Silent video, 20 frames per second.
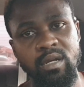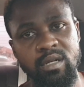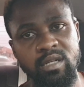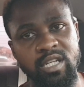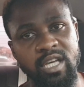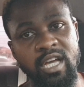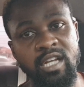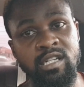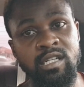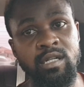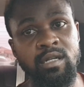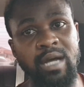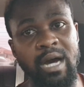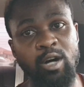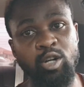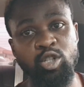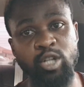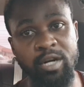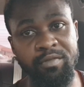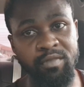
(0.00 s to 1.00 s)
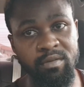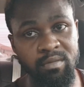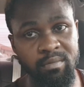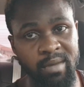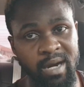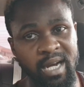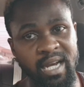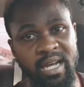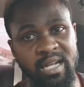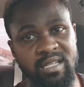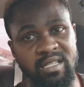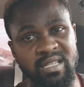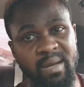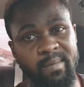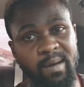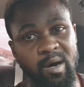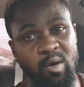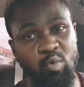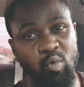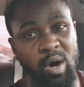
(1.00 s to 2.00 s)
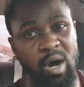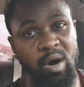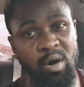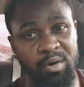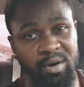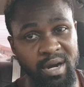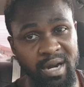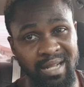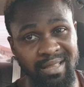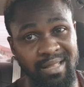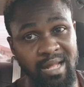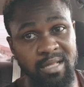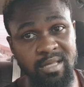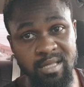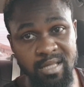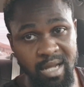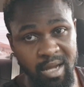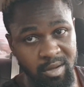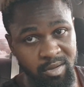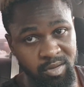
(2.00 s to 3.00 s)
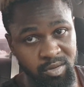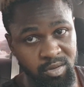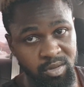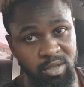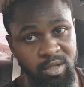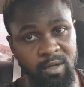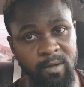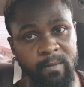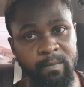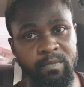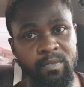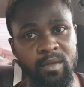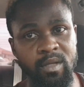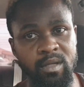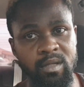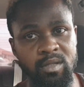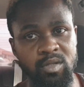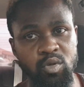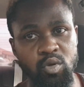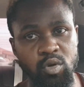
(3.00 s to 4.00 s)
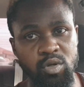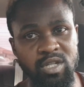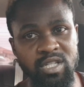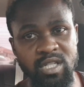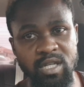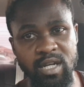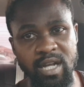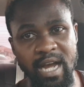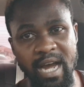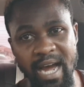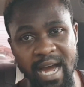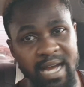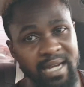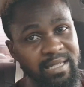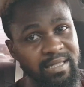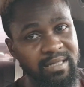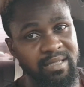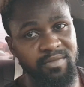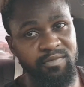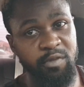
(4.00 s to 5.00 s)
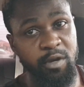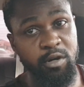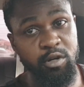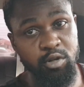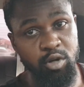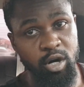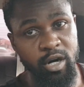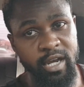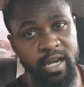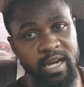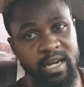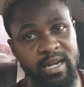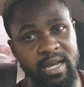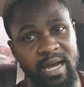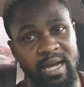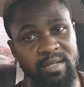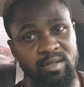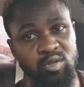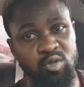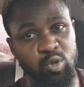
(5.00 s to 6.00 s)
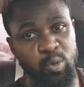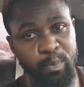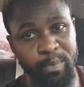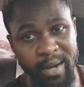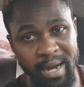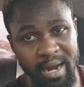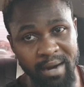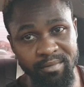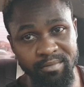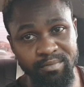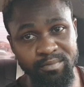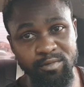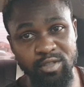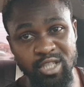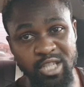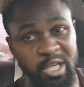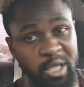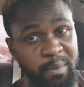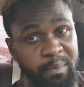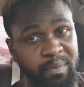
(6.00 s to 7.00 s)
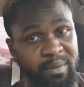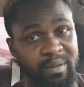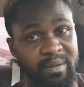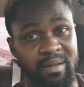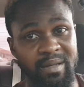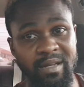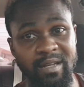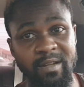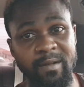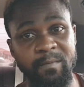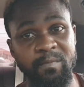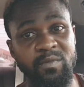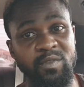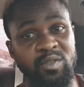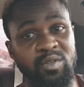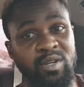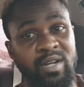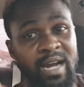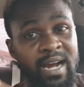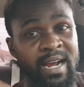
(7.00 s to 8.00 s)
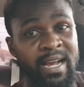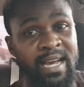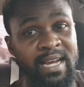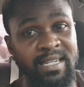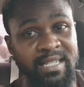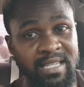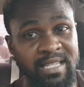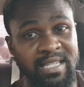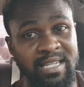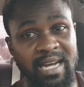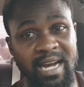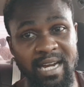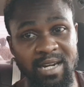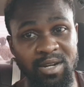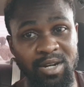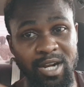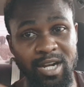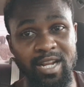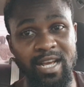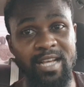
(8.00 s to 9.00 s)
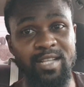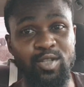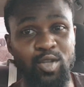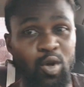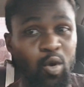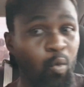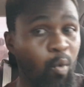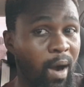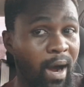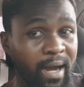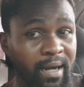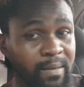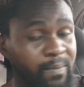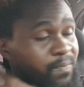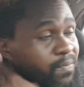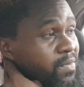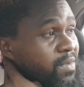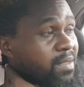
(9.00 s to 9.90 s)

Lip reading: The engine outright from the market is about 130,000. So this car is very rugged and super cheap. You can get this car. The other day I saw one